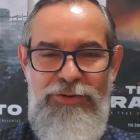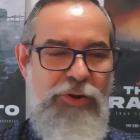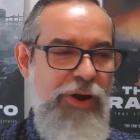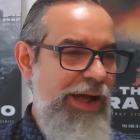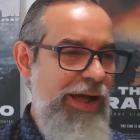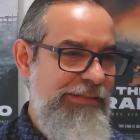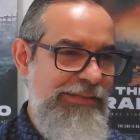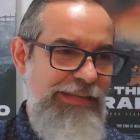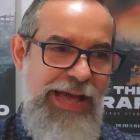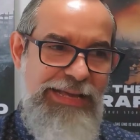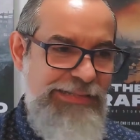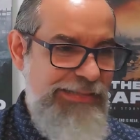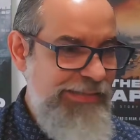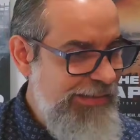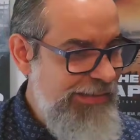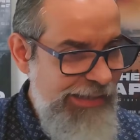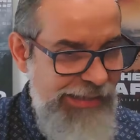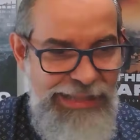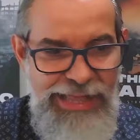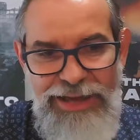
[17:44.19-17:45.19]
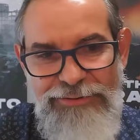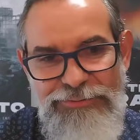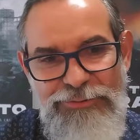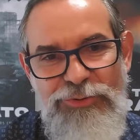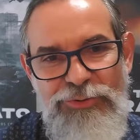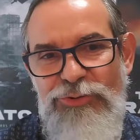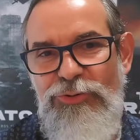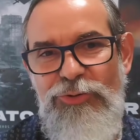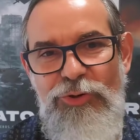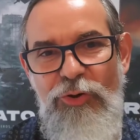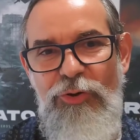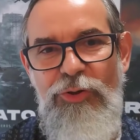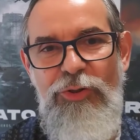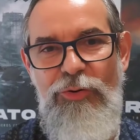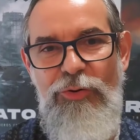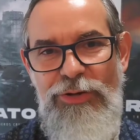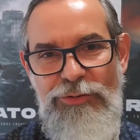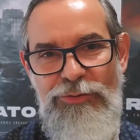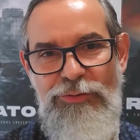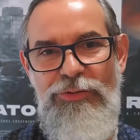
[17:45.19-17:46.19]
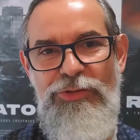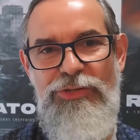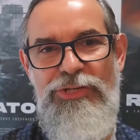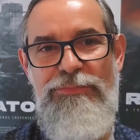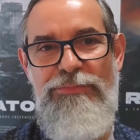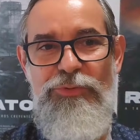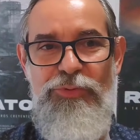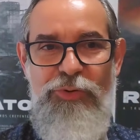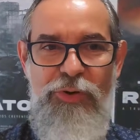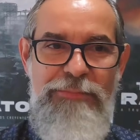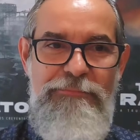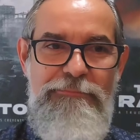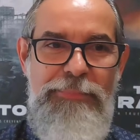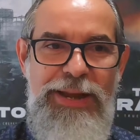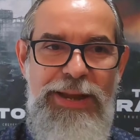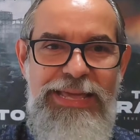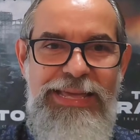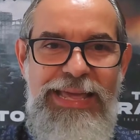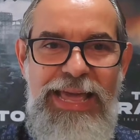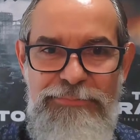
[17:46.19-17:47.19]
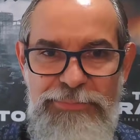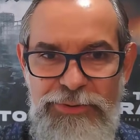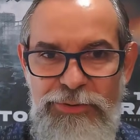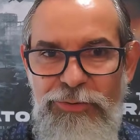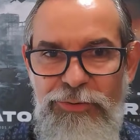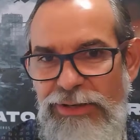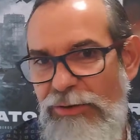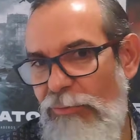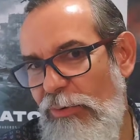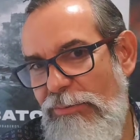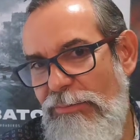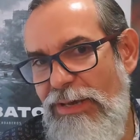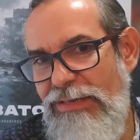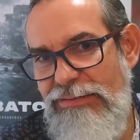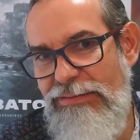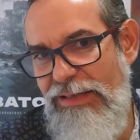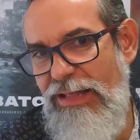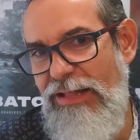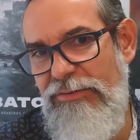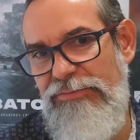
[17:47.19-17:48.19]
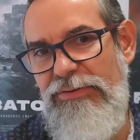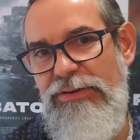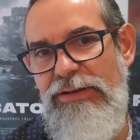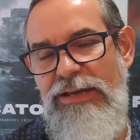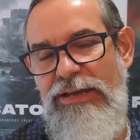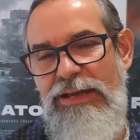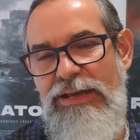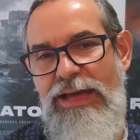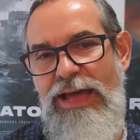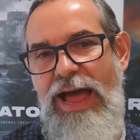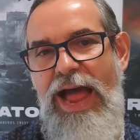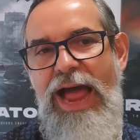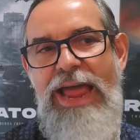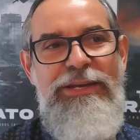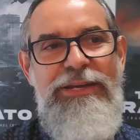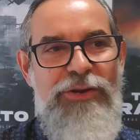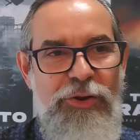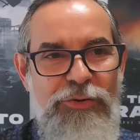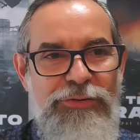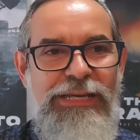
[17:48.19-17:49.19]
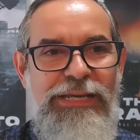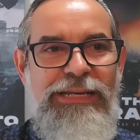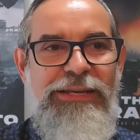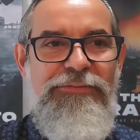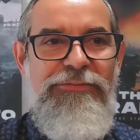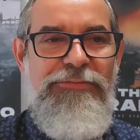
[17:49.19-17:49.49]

I still have to struggle going to the gym. So I play game theory with myself. I know that